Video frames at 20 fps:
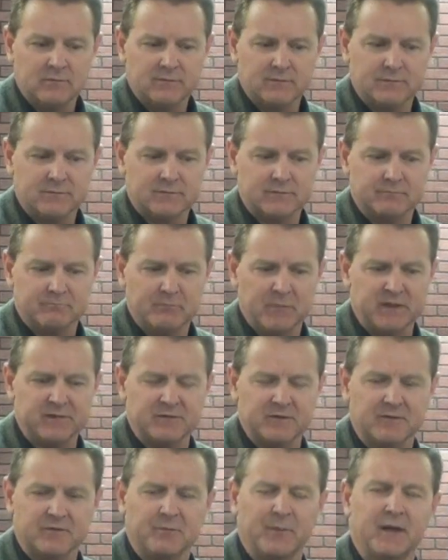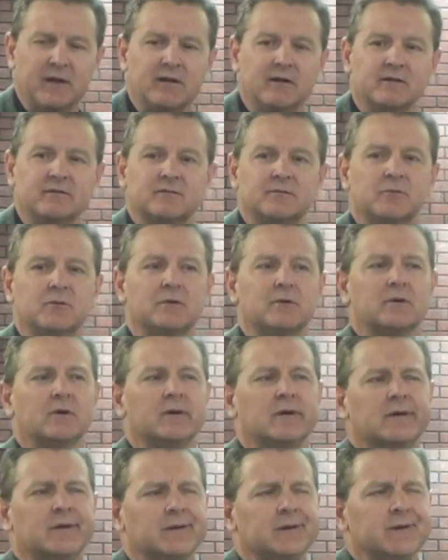Just a businessman. They said, well,
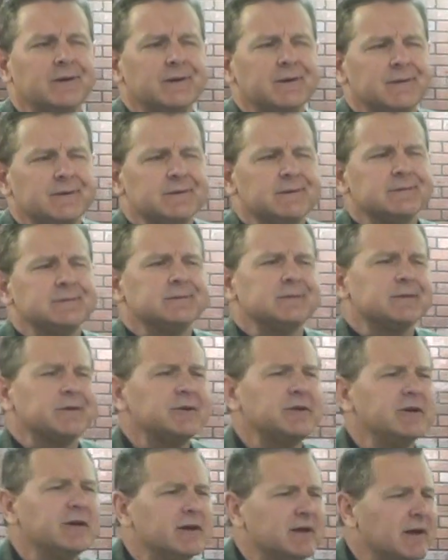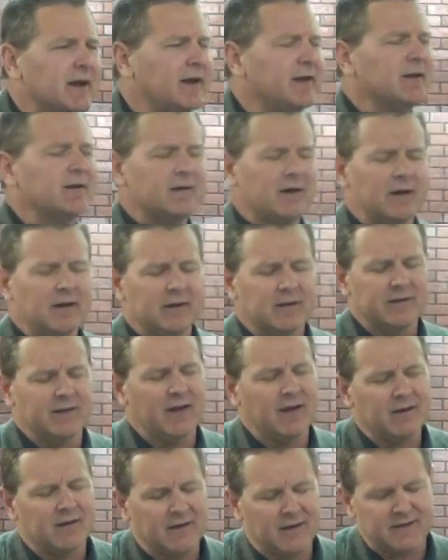are you a
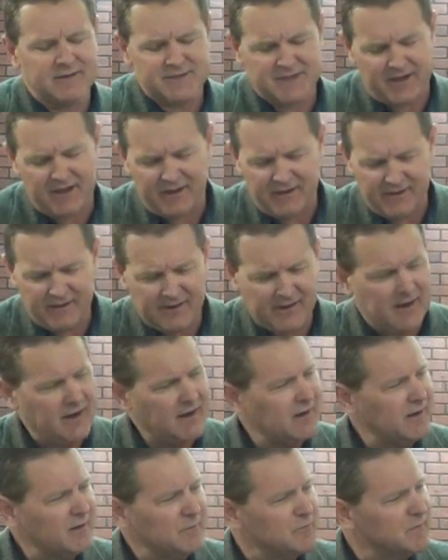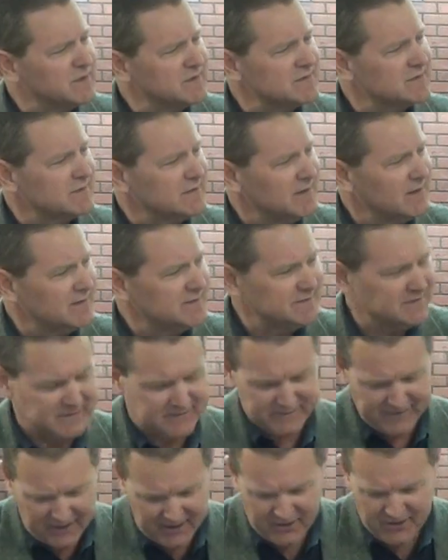Yale-educated economist? And I
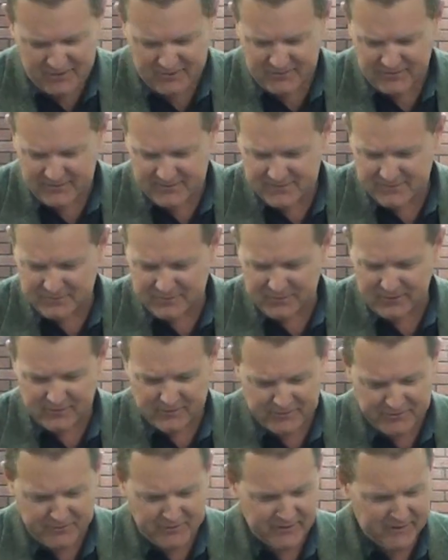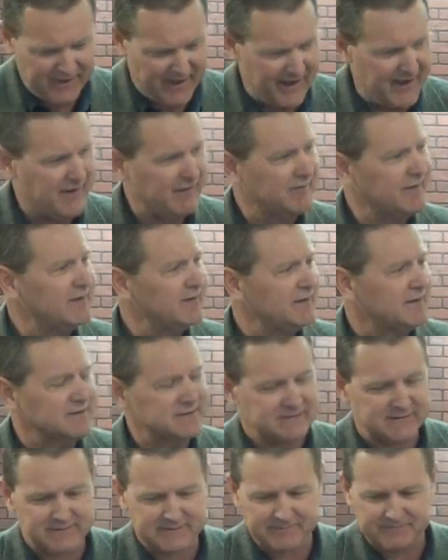said, no. And they said, well, are you an accountant? I
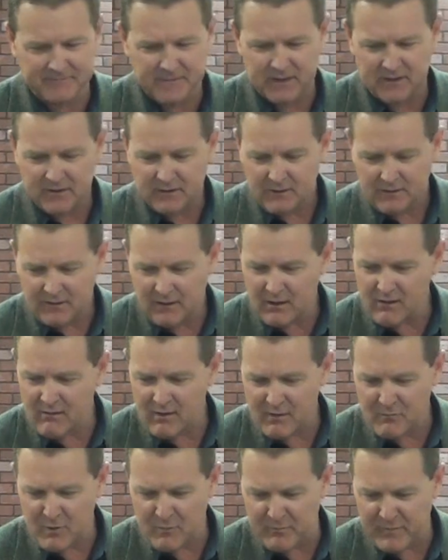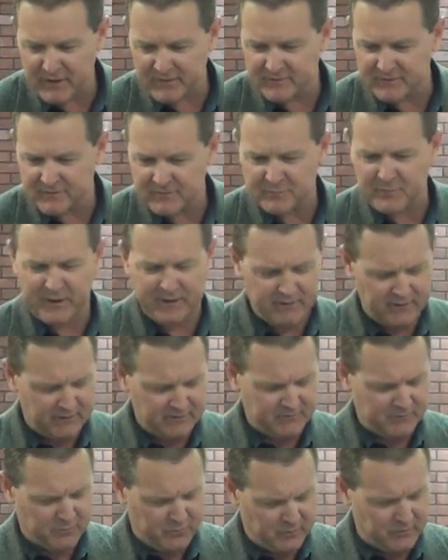said, no, I'm a businessman. And they
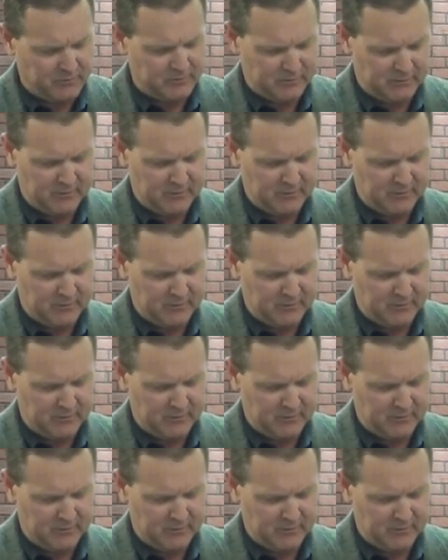said, well,